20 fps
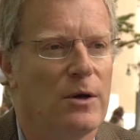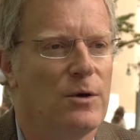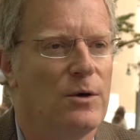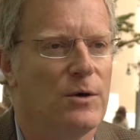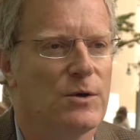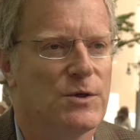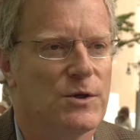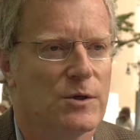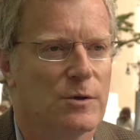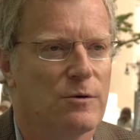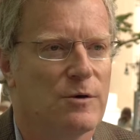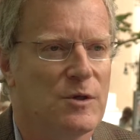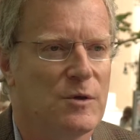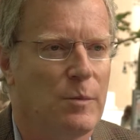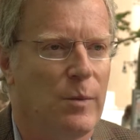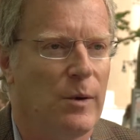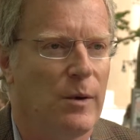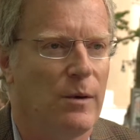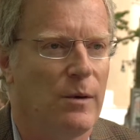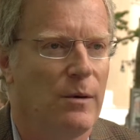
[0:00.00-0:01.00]
who uses
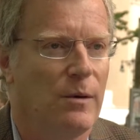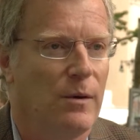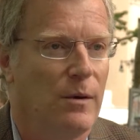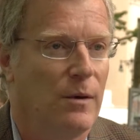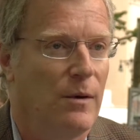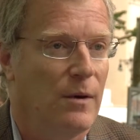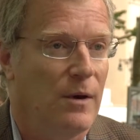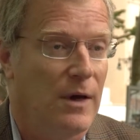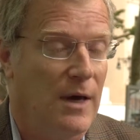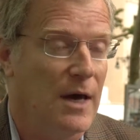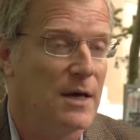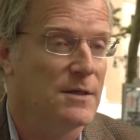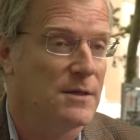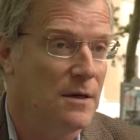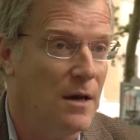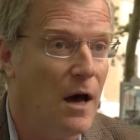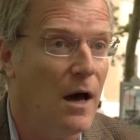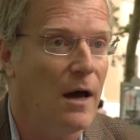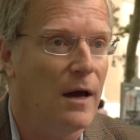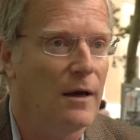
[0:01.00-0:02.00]

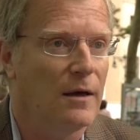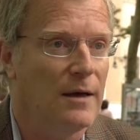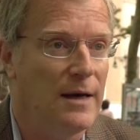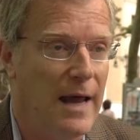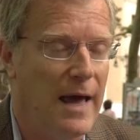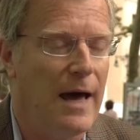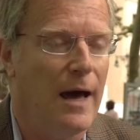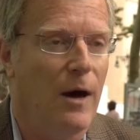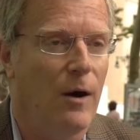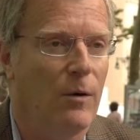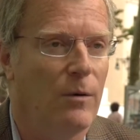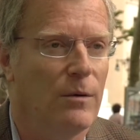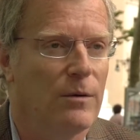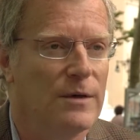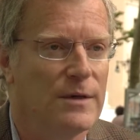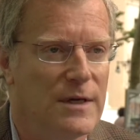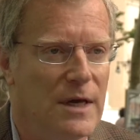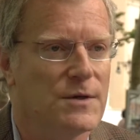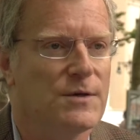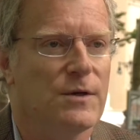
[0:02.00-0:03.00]
CRISPR-Cas9 now
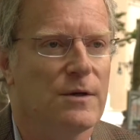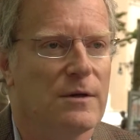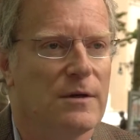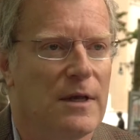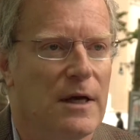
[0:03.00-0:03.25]
does it.